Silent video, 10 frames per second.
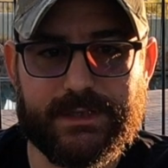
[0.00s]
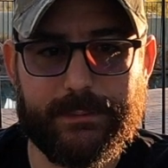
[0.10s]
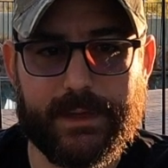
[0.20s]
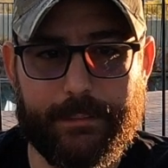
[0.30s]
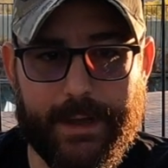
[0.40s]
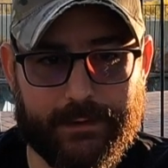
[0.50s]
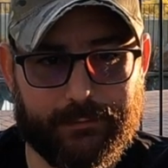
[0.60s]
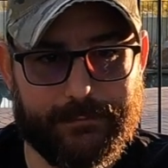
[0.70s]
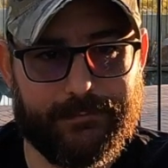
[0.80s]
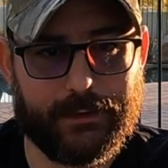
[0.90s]
TPA pack
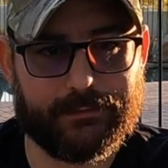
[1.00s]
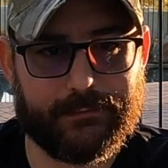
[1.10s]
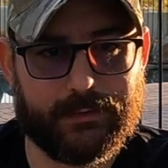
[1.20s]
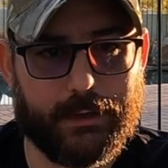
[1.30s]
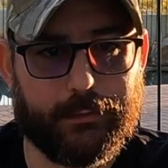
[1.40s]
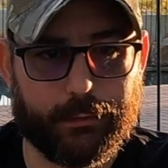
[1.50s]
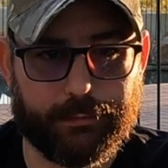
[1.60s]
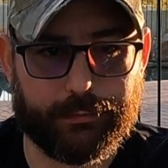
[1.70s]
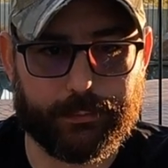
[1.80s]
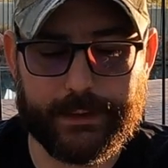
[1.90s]
frame videos I've done. There are
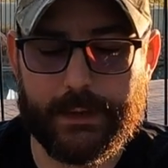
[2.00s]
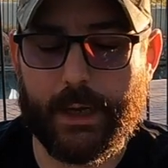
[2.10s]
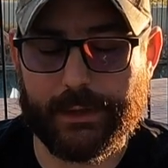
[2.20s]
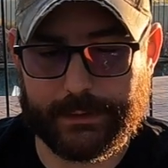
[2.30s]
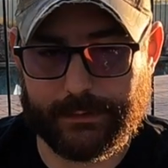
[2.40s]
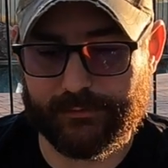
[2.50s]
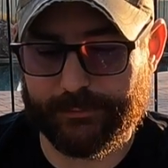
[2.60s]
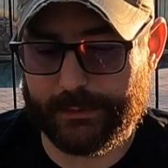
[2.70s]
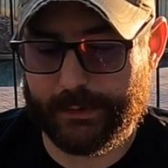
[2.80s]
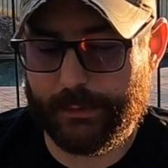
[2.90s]
three. I'll link those
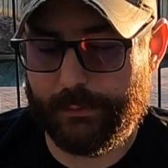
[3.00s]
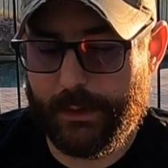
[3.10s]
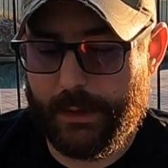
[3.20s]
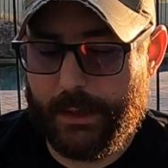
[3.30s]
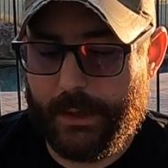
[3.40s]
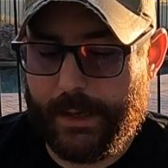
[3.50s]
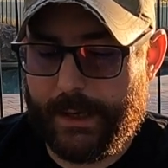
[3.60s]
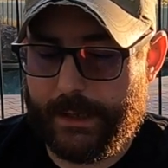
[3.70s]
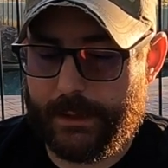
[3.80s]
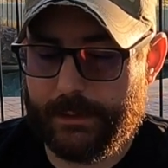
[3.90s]
below.
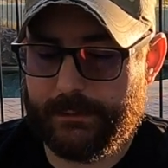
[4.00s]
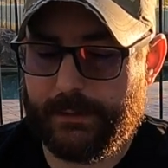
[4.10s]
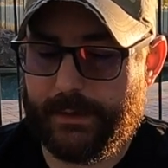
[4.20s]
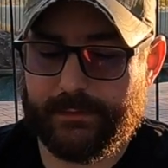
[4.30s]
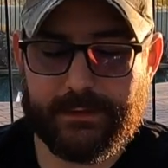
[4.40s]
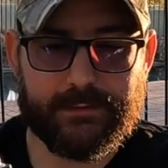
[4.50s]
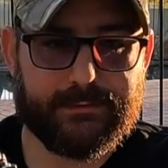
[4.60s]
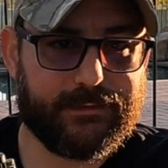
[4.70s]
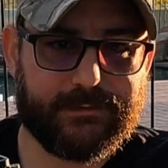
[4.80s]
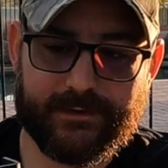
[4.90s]
And everything
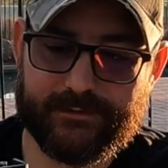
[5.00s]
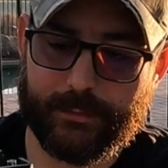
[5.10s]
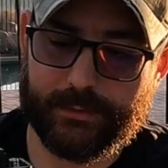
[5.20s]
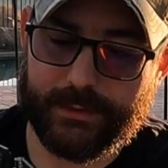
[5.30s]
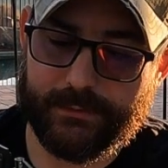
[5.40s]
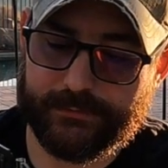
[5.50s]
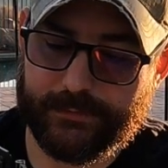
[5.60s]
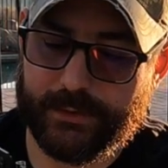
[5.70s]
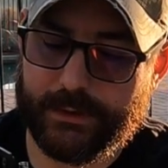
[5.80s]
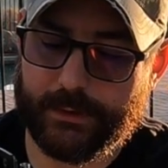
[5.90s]
is accessible in this
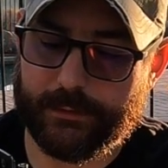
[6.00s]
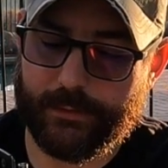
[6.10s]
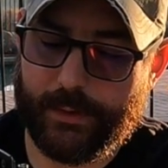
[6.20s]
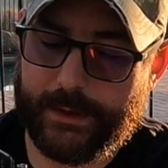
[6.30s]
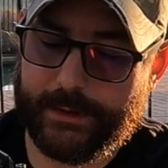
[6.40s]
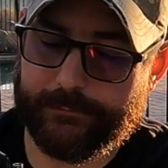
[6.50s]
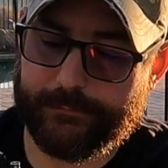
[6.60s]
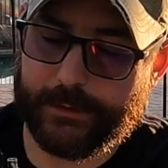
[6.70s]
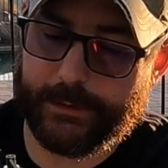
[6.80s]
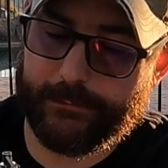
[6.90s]
unit here. You
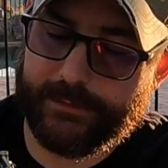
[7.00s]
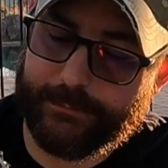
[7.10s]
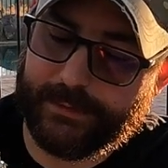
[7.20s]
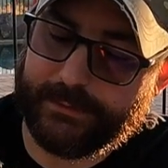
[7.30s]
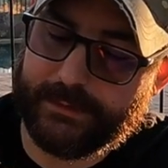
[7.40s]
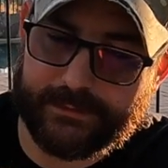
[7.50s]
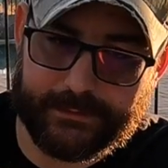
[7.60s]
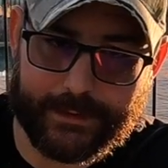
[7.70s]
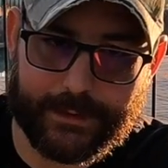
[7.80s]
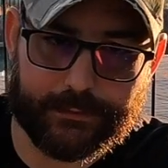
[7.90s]
have uh, the ability to
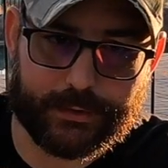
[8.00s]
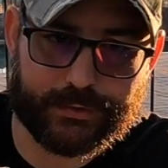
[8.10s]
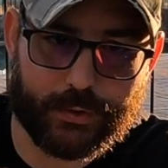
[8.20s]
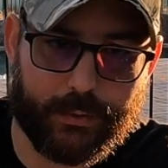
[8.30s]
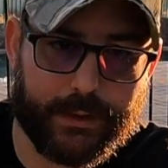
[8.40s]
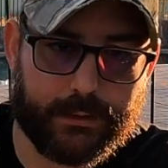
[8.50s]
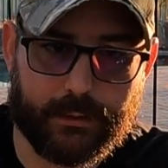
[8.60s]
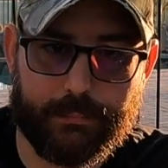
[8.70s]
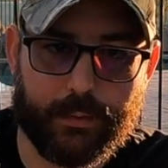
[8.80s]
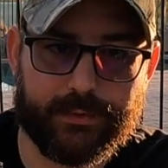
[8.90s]
take out the control head
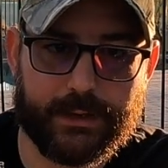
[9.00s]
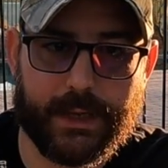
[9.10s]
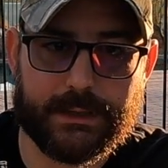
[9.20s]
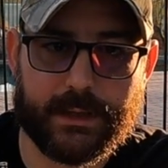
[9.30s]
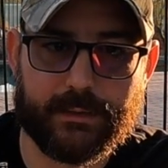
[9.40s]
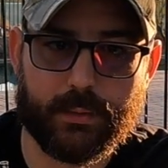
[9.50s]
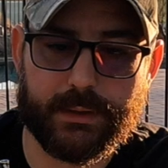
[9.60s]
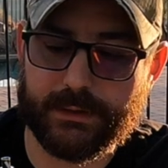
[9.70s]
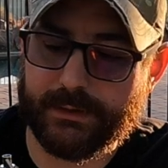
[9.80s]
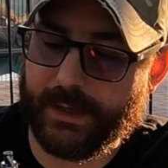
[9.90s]
on both the
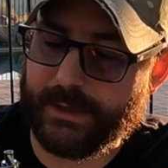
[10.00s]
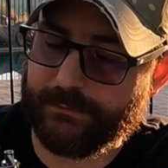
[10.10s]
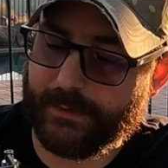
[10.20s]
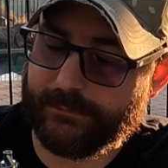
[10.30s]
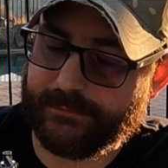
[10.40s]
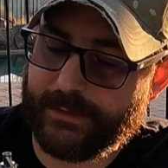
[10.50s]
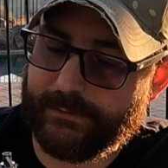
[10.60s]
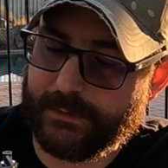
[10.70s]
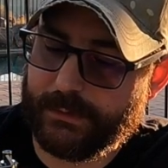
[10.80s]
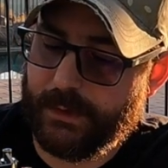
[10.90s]
891 and the
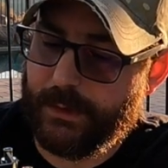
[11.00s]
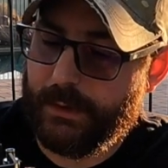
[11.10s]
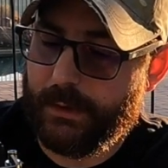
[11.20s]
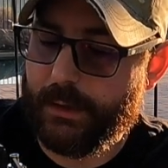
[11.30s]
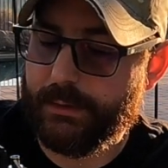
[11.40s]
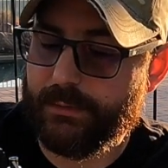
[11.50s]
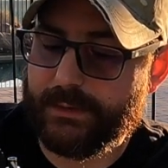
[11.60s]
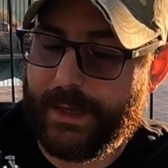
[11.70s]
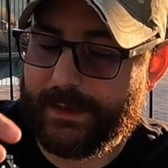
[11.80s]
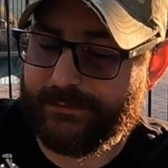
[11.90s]
857. Uh, you
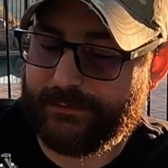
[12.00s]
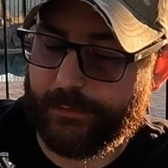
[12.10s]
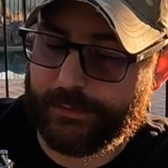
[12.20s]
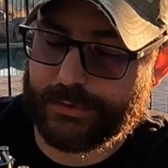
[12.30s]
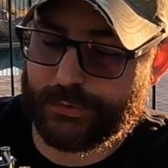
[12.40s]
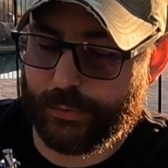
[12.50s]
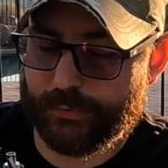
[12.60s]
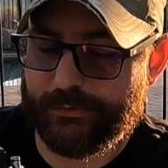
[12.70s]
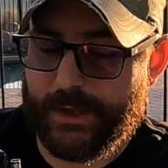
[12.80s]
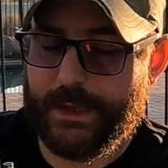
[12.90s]
can access all the
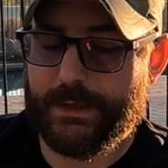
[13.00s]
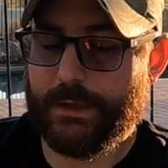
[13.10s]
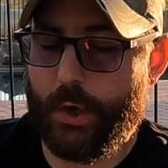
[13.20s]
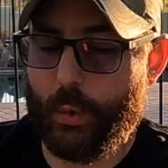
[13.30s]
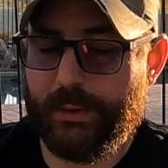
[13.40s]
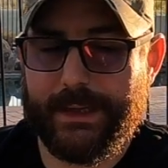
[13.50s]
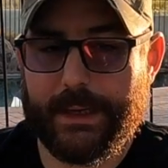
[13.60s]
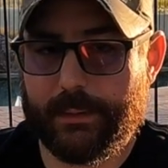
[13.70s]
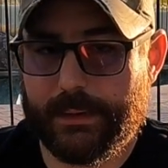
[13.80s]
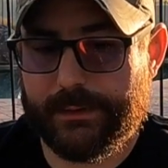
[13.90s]
controls. The only
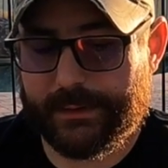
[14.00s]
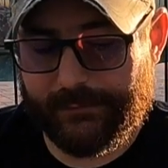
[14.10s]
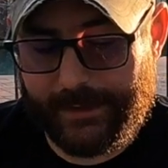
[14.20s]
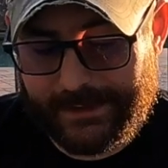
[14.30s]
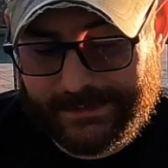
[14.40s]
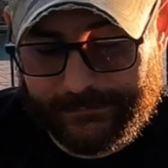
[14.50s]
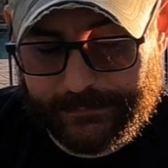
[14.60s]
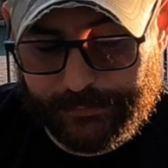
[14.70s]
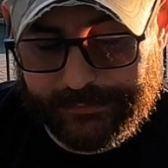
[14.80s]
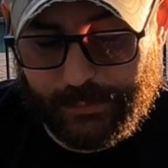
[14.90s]
area that I've had
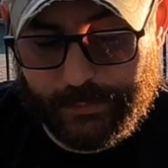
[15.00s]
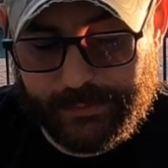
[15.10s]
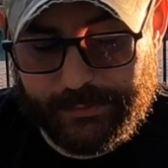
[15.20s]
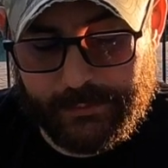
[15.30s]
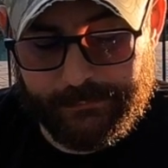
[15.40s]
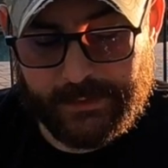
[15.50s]
difficulty with